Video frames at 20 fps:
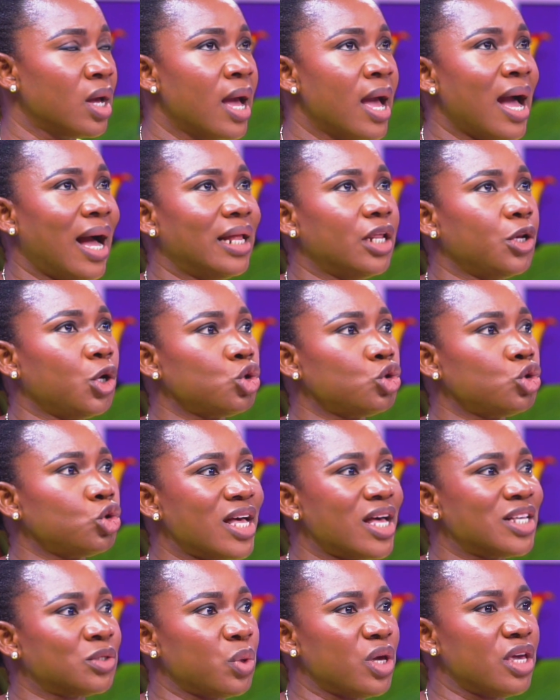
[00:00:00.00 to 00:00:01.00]
And then also
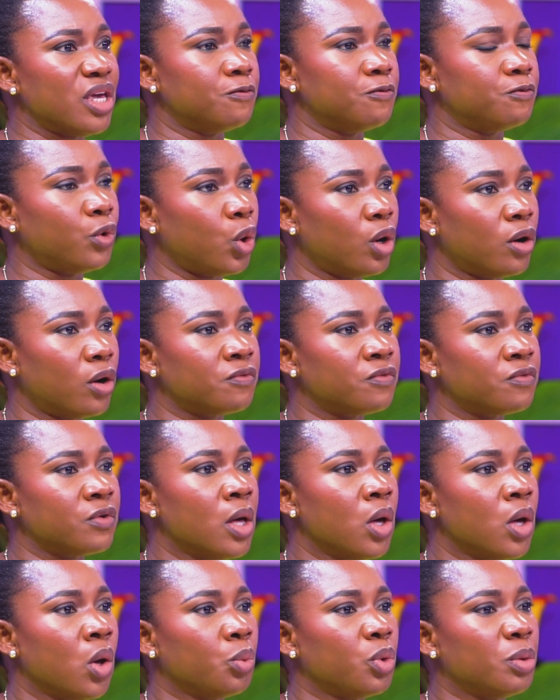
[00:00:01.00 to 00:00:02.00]
as we evolve,
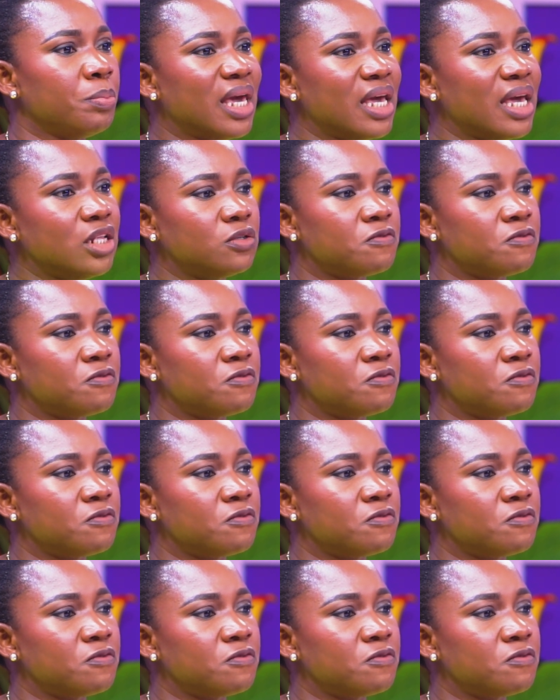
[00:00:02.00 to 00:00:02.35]
we begin